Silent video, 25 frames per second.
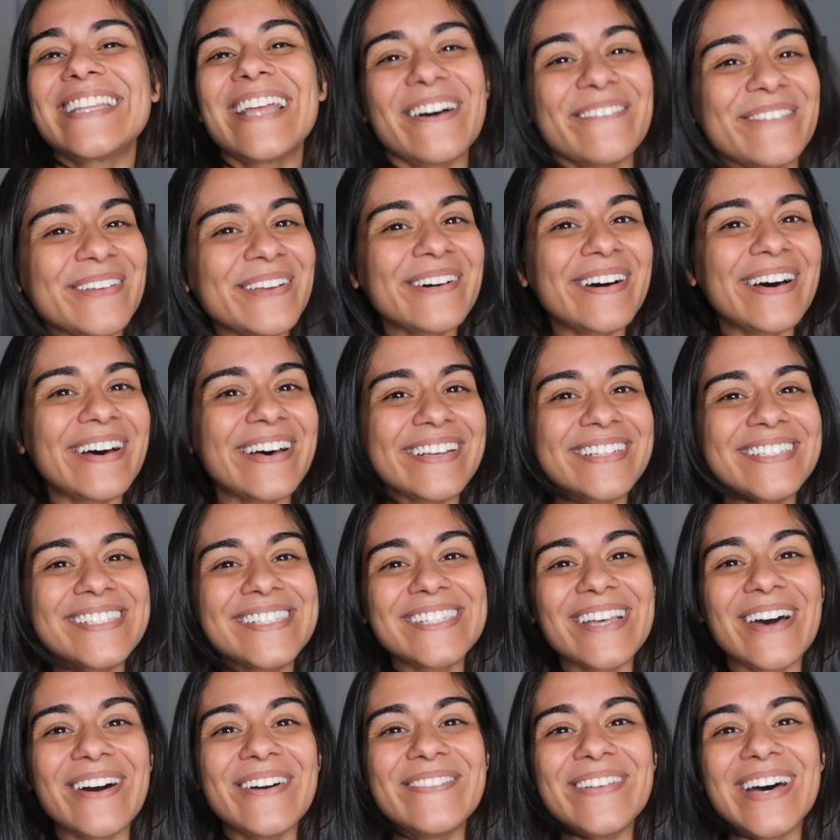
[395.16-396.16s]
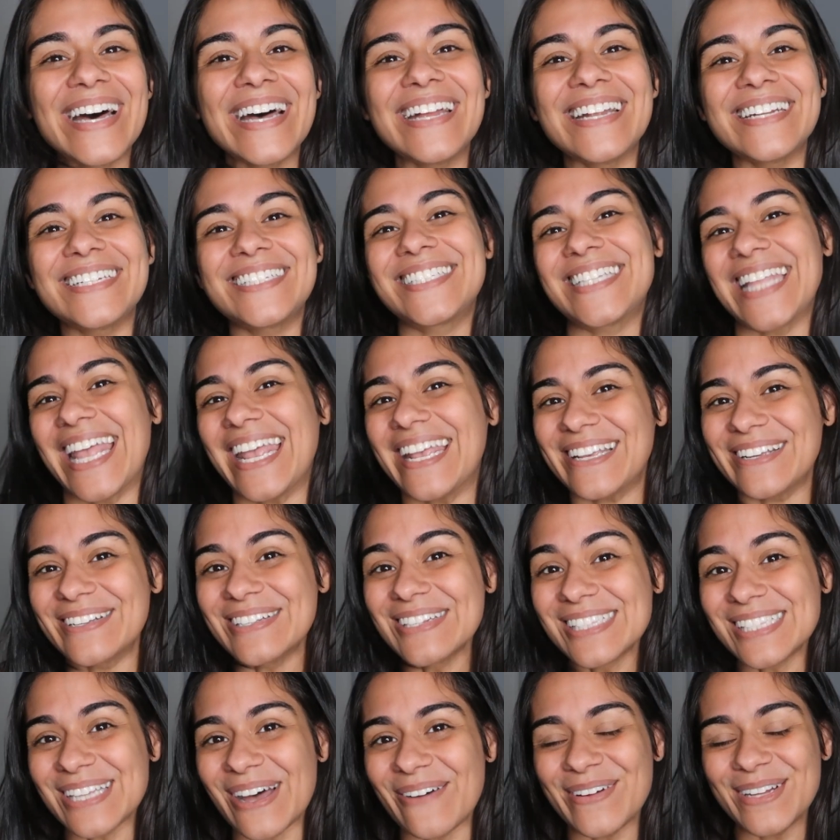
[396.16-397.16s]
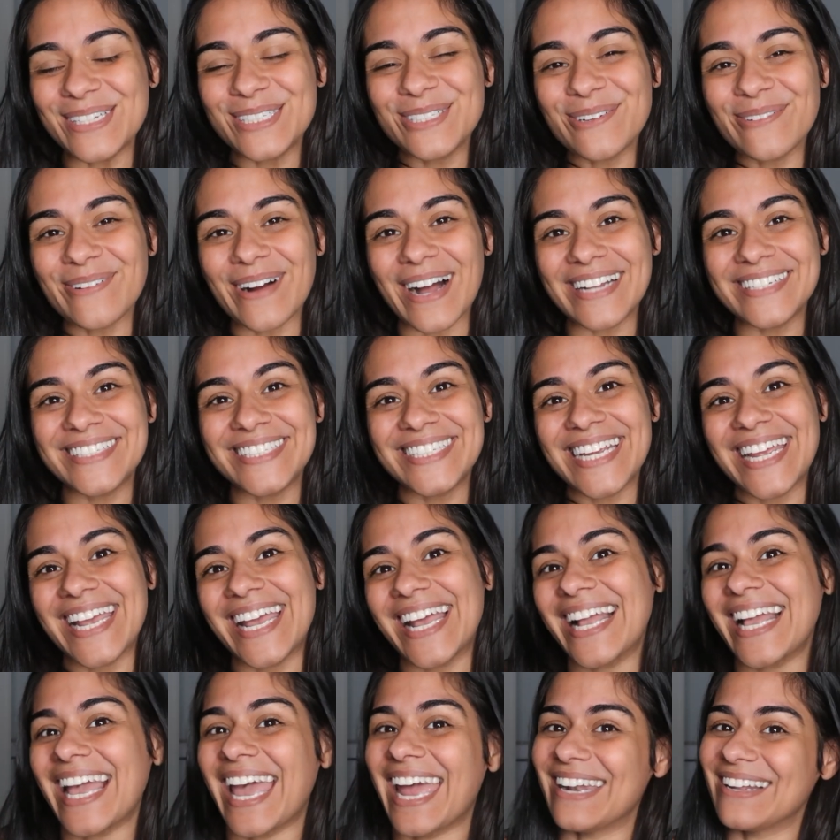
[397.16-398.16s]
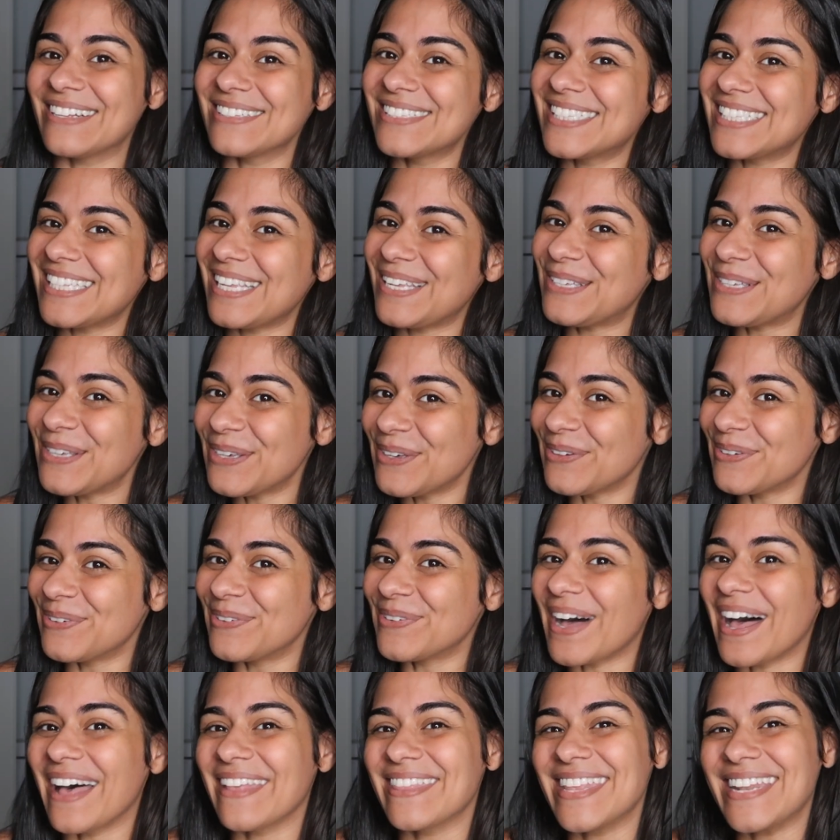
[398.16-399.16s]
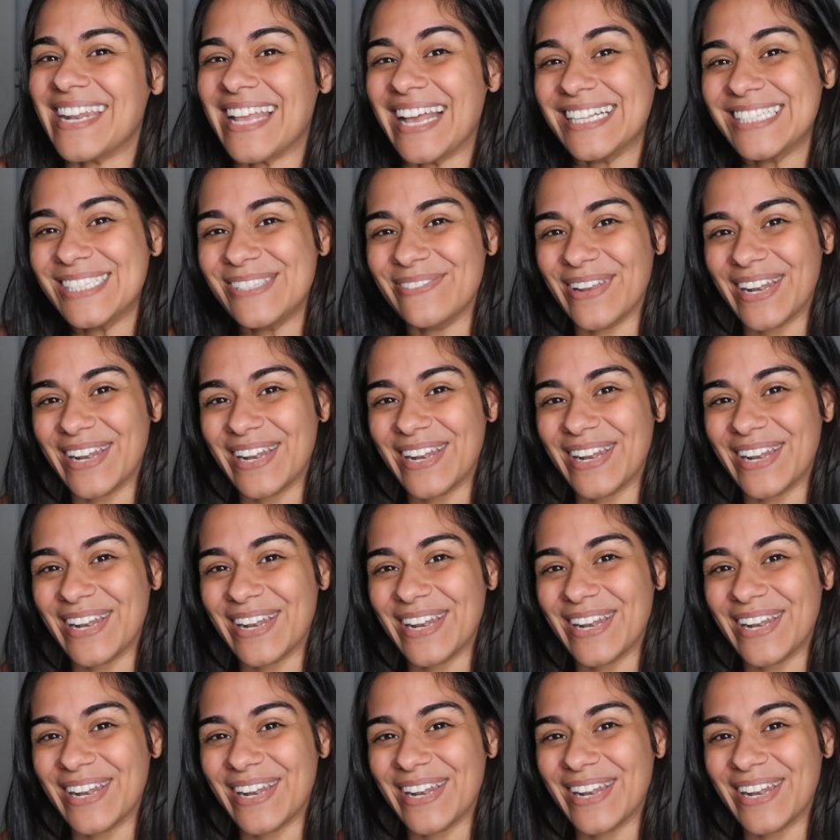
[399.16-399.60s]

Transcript: love you all so much. Thank you so much for watching and I'll see you on the next